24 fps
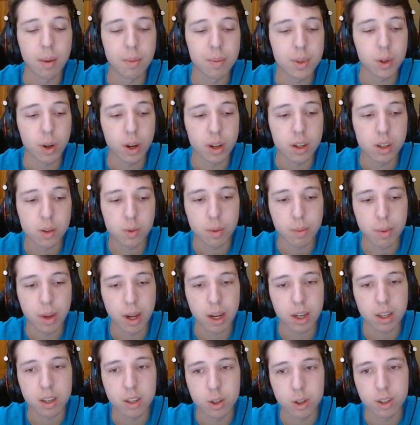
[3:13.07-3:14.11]
So I just went
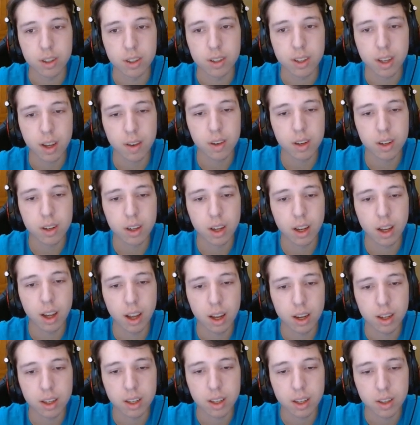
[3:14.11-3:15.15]
back to g7,
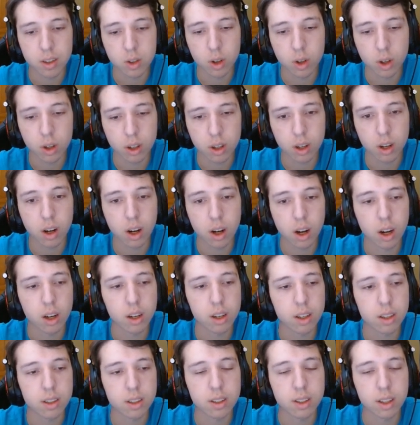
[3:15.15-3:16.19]
and he took on
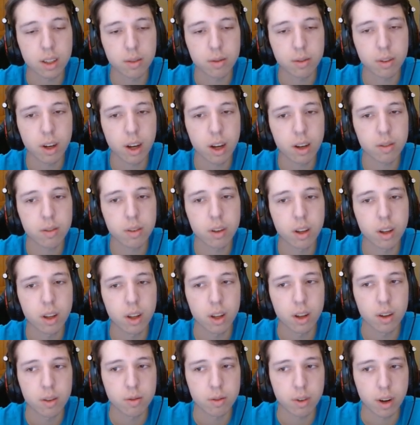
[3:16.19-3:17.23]
c5
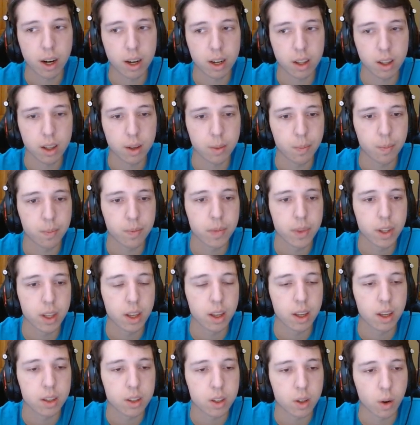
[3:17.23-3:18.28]
finally.
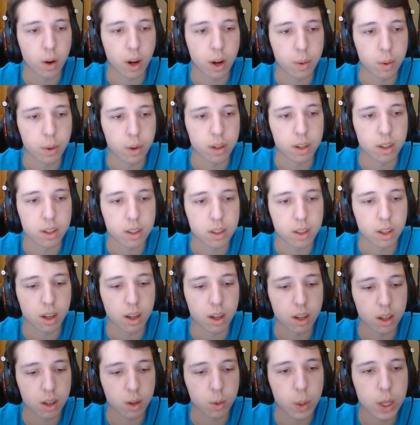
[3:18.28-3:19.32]
So I went
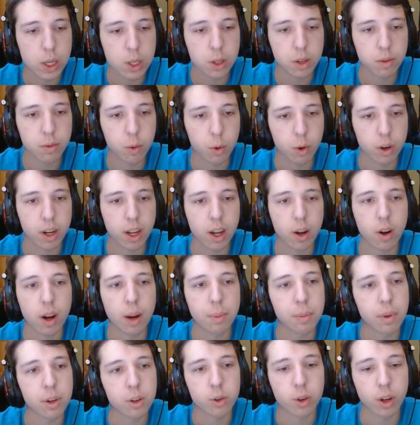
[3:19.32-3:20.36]
queen g4 now.
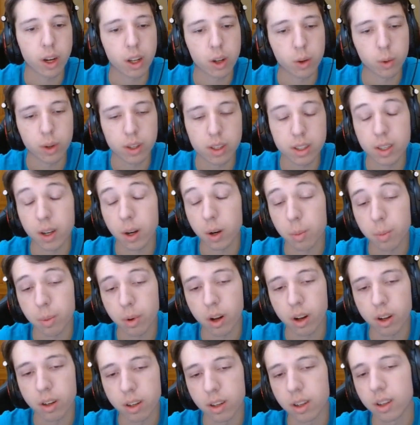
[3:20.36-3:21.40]
I'm not trading queens down a
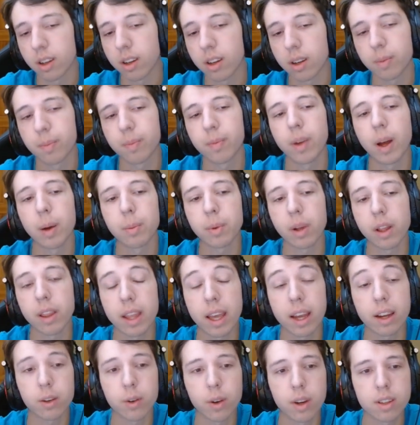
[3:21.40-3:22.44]
pawn. I'm not
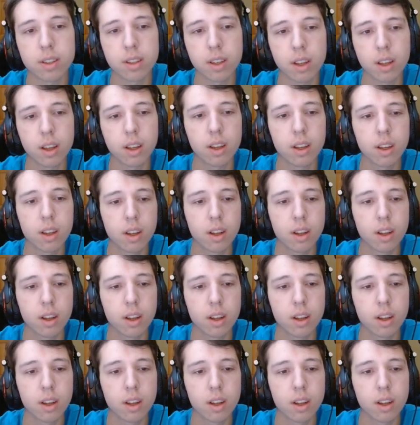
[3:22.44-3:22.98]
that crazy.